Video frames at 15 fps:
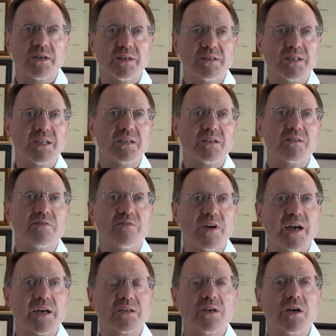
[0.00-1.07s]
then in
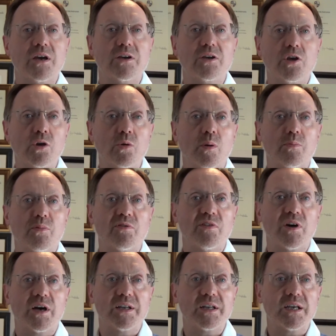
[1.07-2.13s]
effect you are
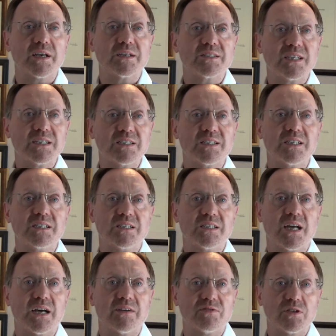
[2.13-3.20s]
providing existing
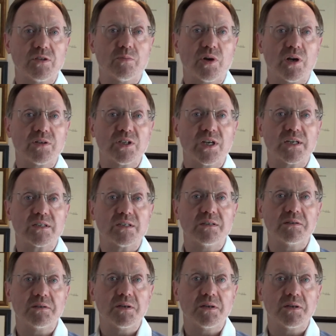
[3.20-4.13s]
staff to the project,